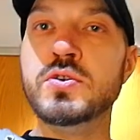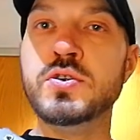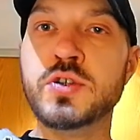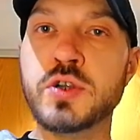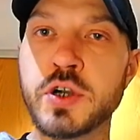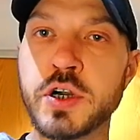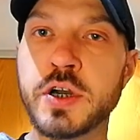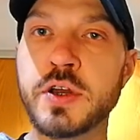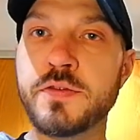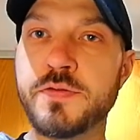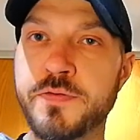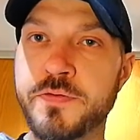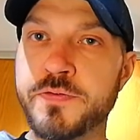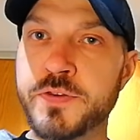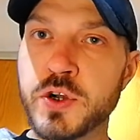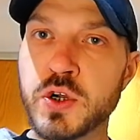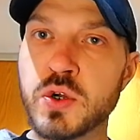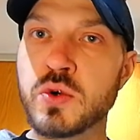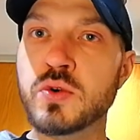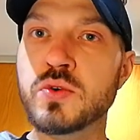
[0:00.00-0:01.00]
good
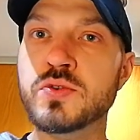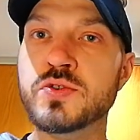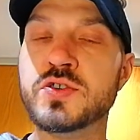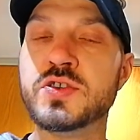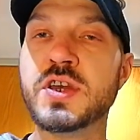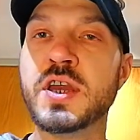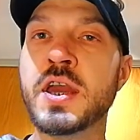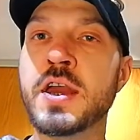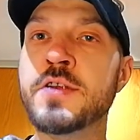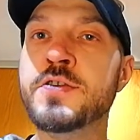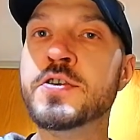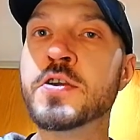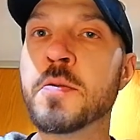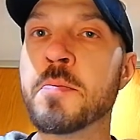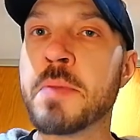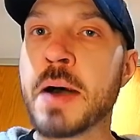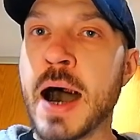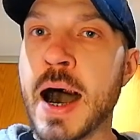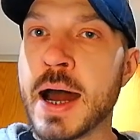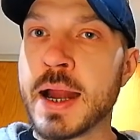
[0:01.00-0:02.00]
foods in your
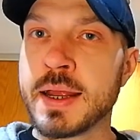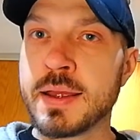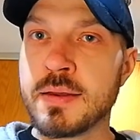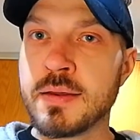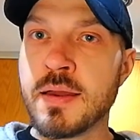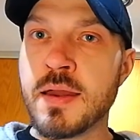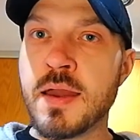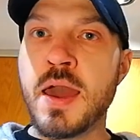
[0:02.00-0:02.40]
body.